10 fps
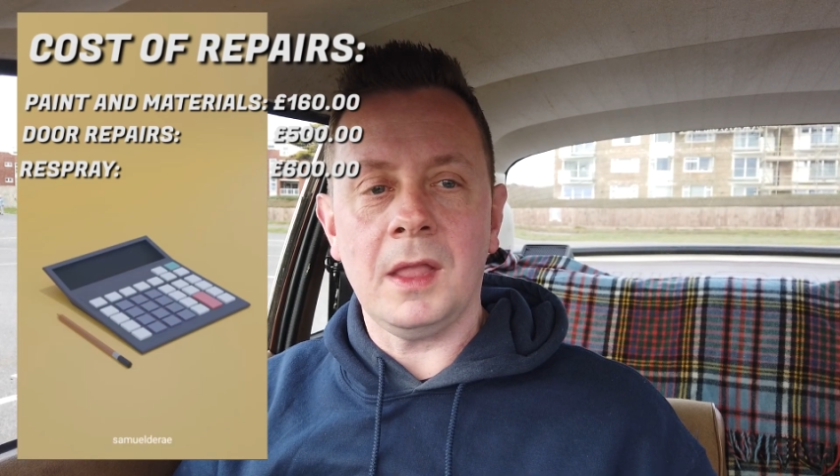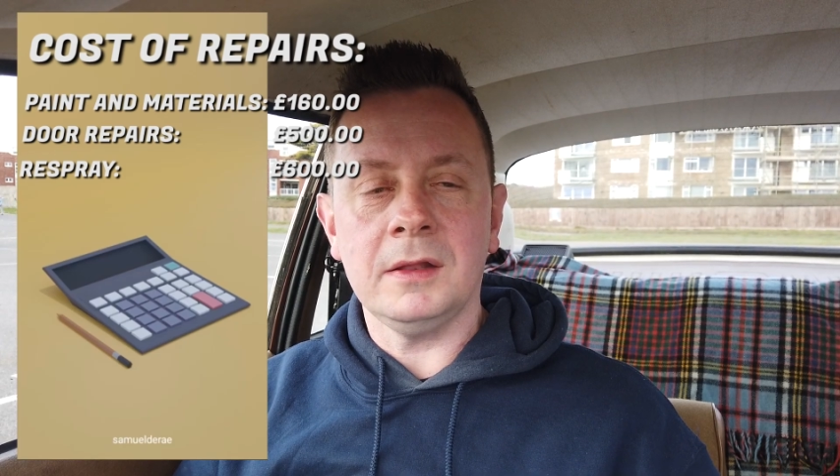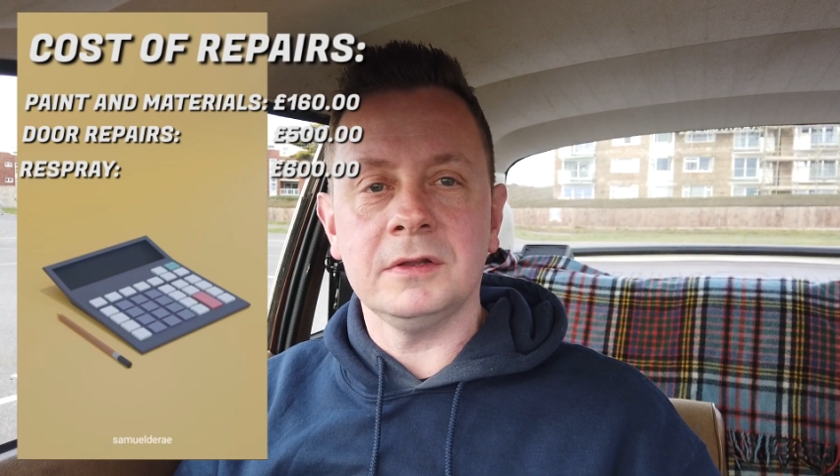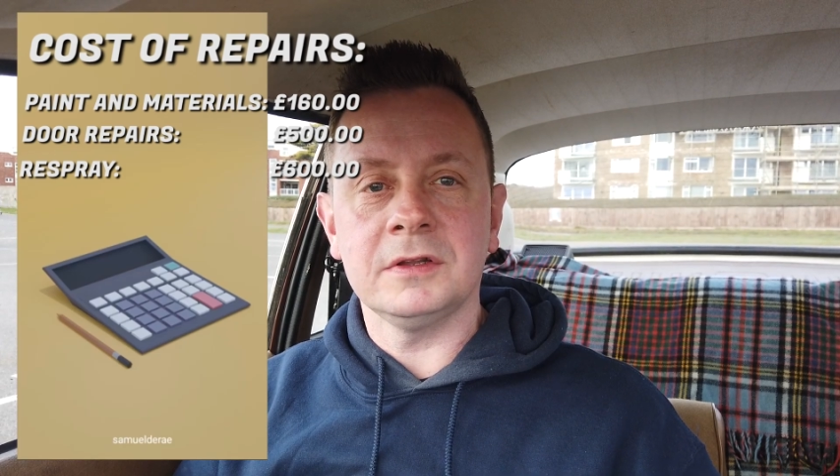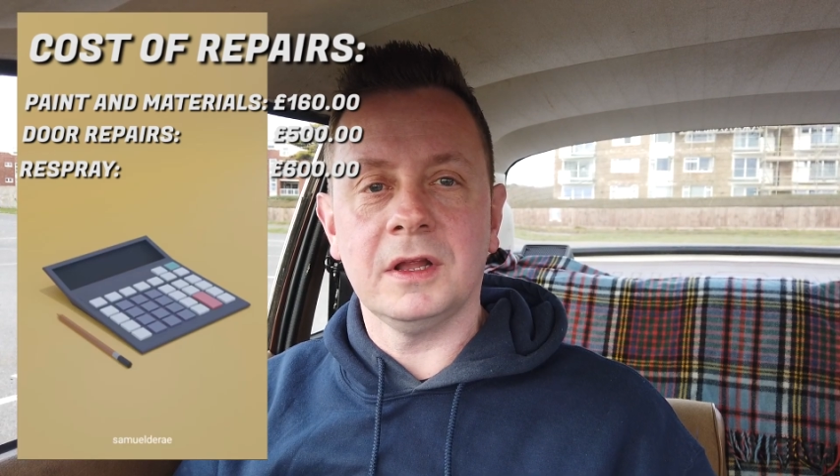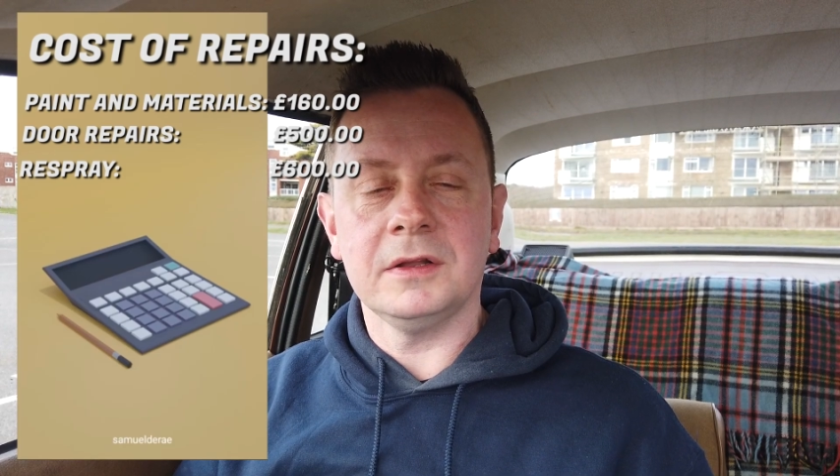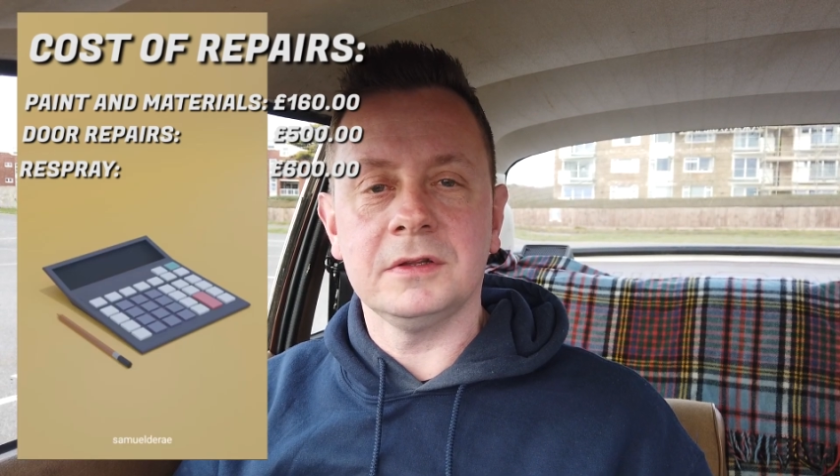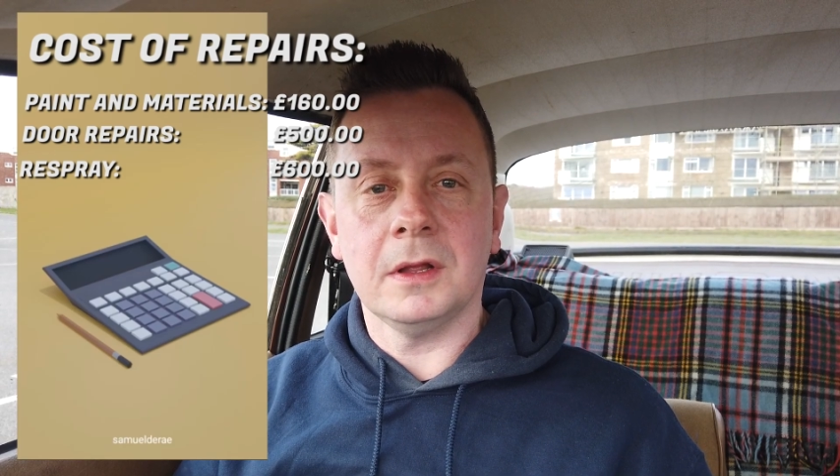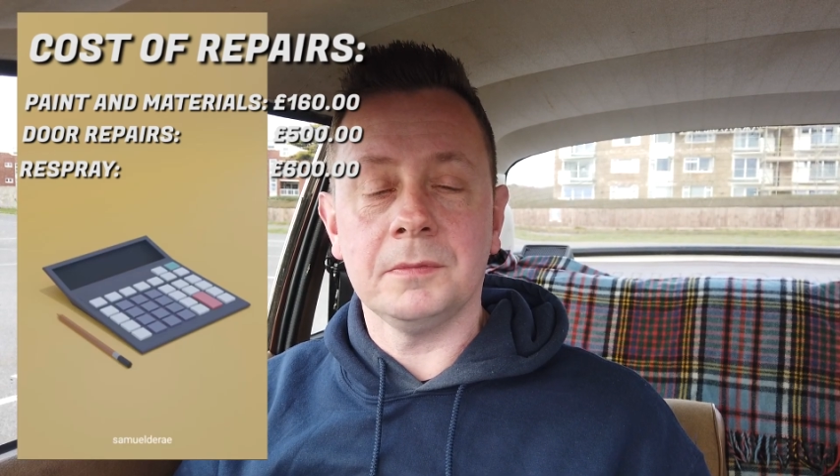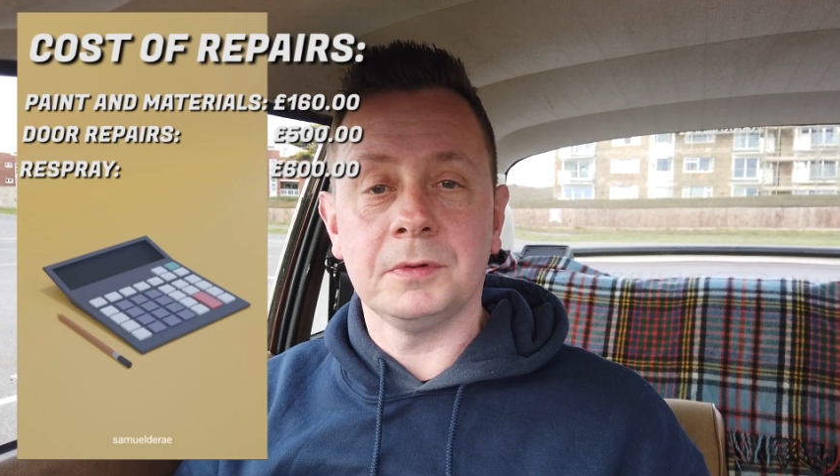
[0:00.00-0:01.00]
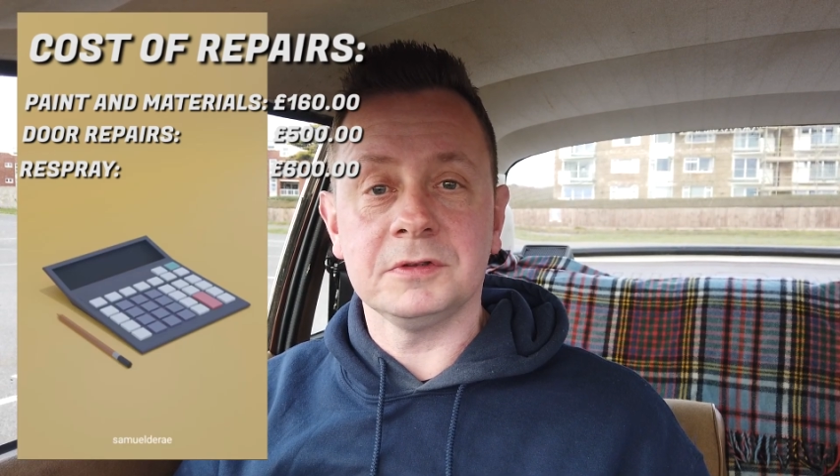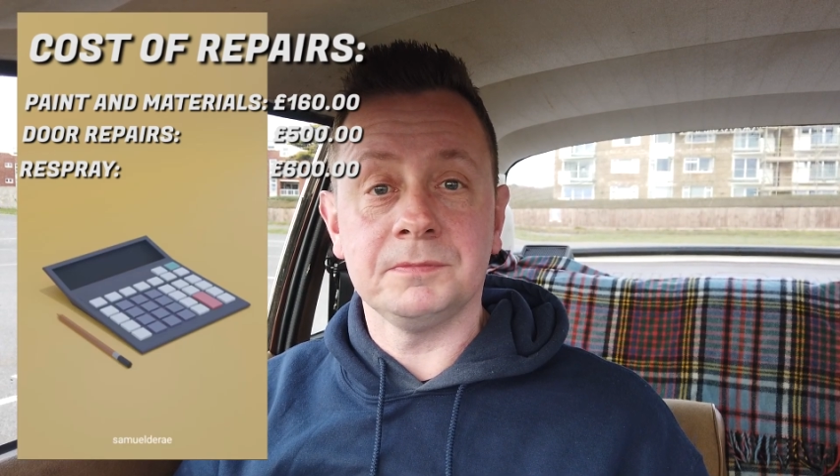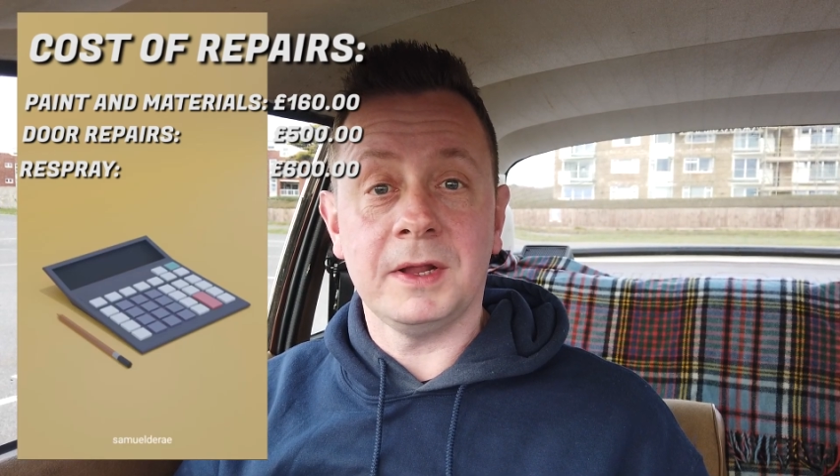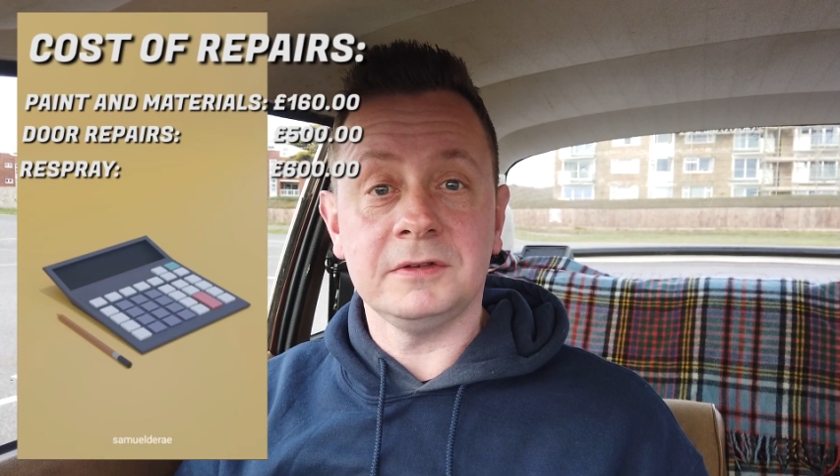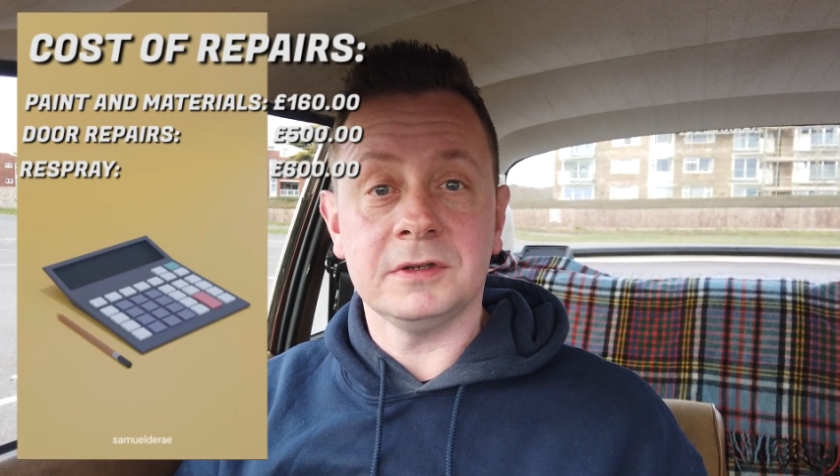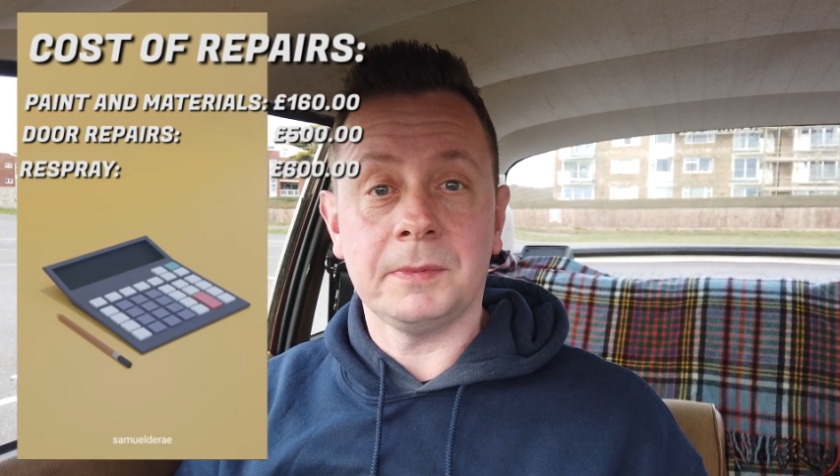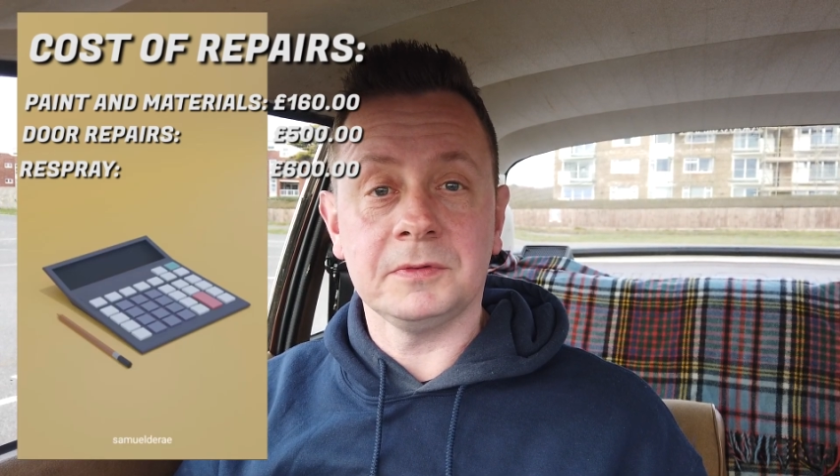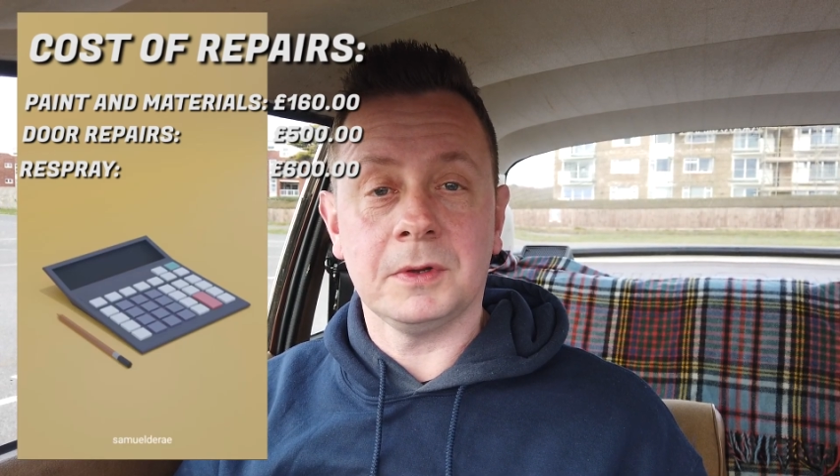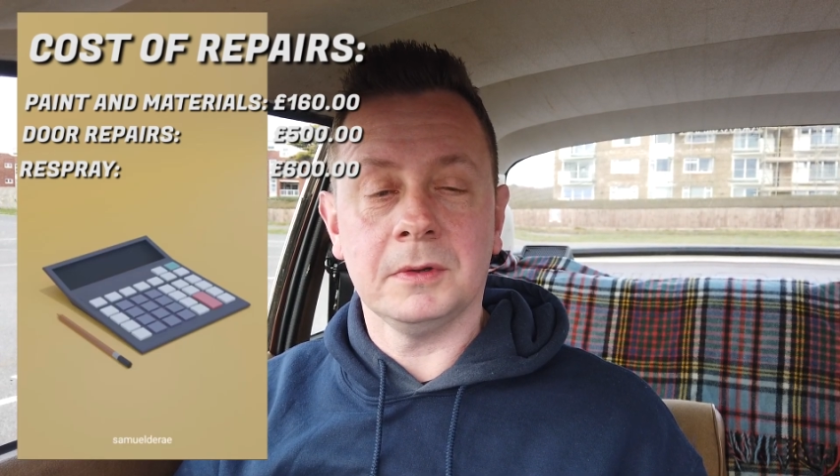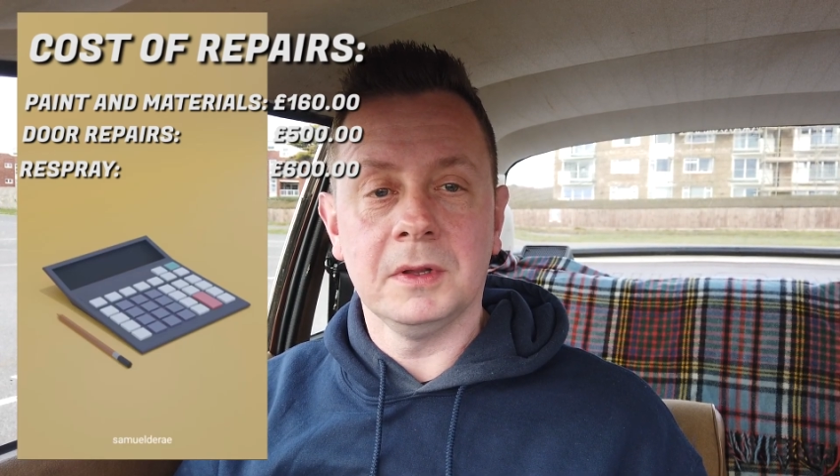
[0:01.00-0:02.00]
I put some pictures up
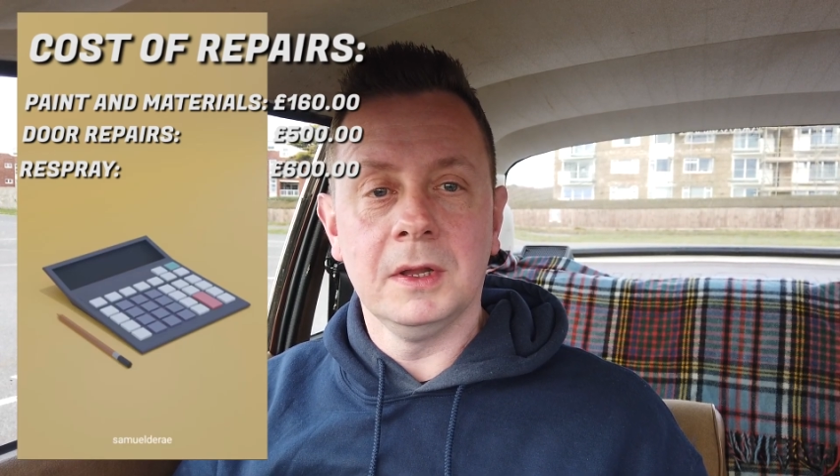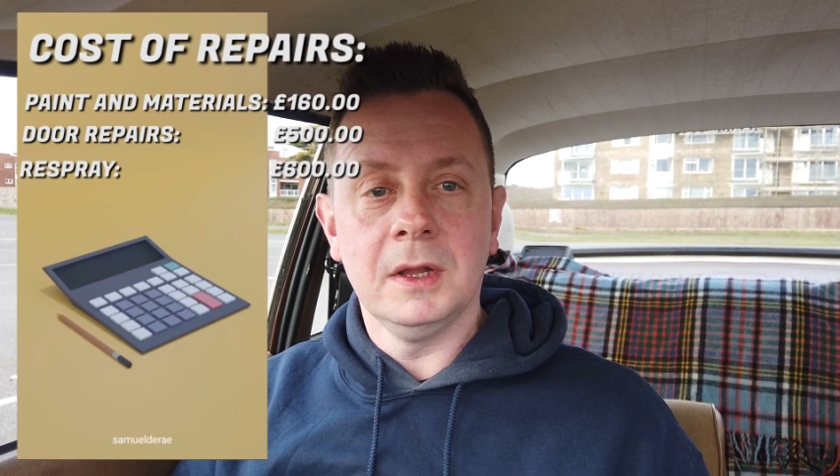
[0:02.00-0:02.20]
as well.